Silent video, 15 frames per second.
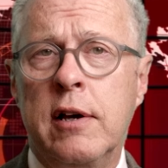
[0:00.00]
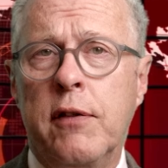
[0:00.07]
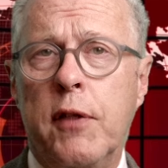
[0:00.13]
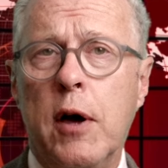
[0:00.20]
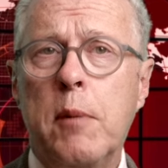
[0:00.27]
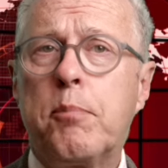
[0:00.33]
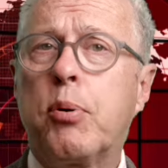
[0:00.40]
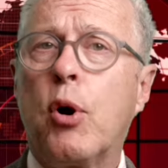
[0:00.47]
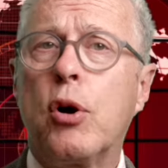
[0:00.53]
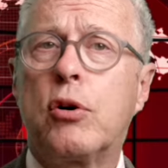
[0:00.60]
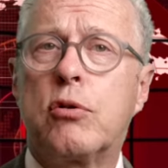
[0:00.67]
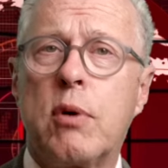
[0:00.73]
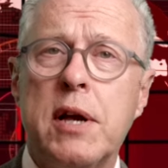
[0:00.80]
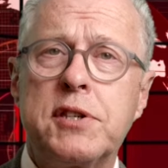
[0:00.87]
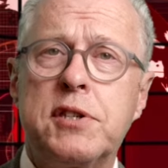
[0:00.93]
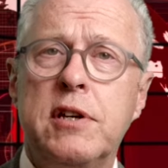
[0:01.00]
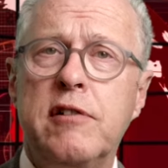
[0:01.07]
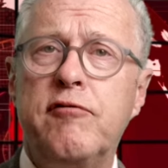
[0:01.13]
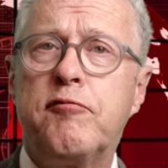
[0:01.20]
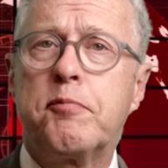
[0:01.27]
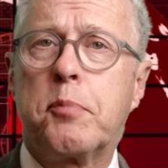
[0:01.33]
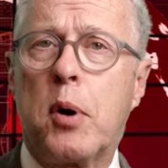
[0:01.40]
the
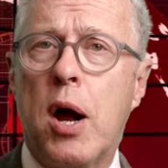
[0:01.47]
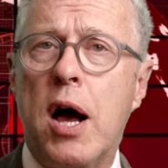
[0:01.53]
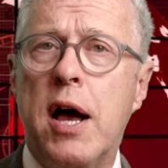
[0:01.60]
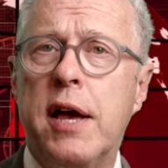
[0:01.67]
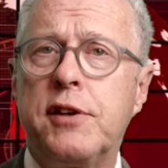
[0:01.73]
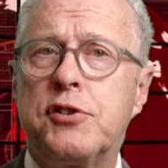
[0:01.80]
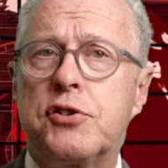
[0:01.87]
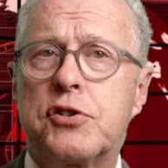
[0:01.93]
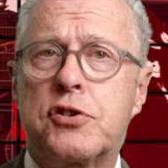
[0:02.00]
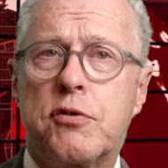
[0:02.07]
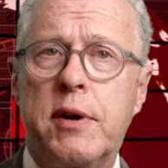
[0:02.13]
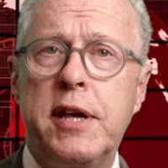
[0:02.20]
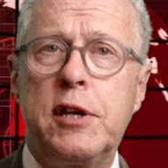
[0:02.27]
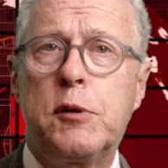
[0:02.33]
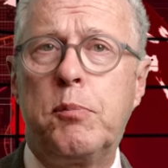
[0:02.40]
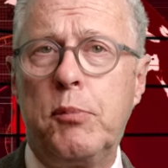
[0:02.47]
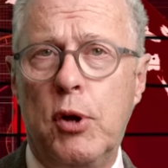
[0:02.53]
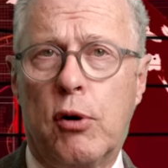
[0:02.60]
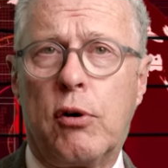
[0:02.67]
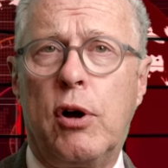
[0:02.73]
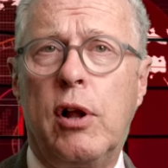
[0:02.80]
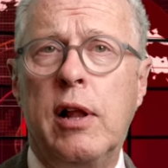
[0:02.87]
Progressive Pride Street
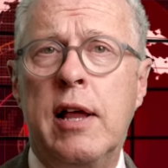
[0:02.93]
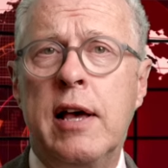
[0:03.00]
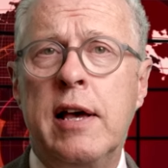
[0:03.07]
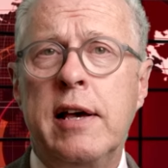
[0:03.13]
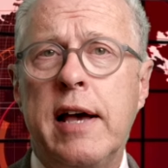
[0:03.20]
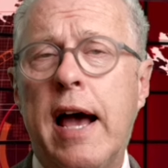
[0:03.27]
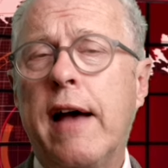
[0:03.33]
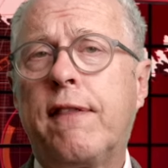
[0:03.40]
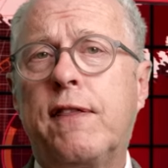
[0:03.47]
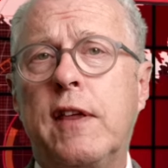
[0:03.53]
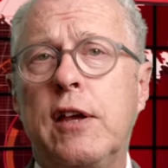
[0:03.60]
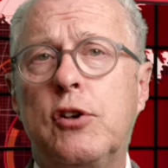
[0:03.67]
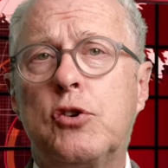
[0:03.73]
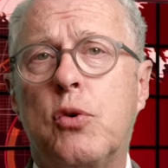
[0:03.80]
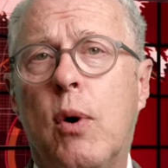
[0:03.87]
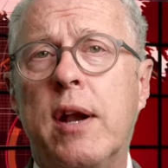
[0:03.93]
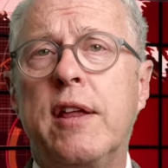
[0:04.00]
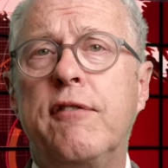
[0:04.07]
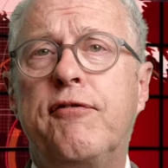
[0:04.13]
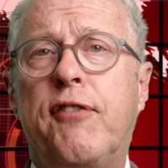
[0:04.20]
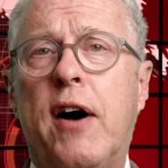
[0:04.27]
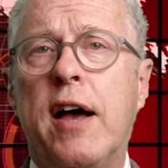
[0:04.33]
mural at the
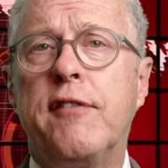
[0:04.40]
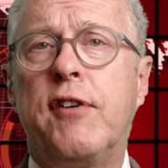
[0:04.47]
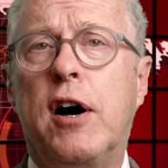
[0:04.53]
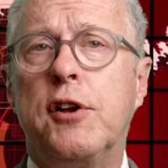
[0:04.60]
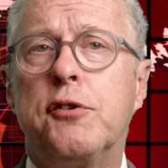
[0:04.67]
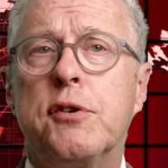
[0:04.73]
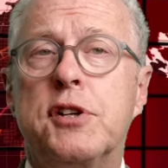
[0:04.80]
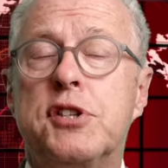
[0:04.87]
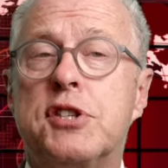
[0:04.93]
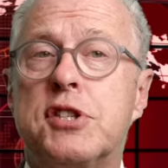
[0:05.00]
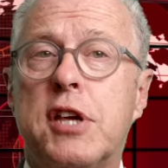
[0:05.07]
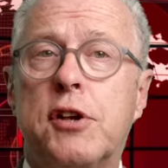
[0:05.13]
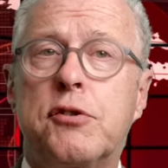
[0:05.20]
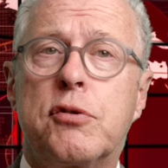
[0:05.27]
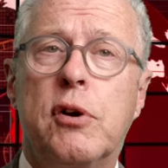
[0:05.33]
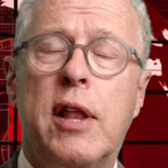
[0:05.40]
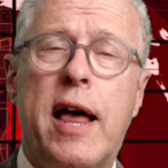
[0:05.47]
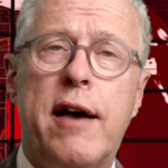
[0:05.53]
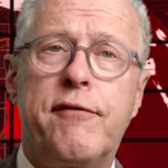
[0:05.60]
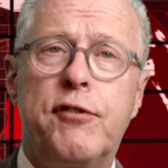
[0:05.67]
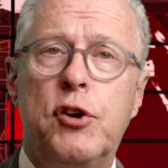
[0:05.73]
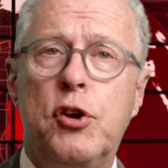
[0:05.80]
2500 Central
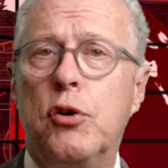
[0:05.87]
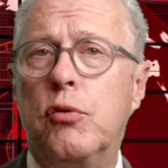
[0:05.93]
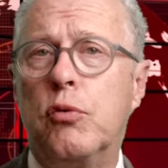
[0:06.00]
Avenue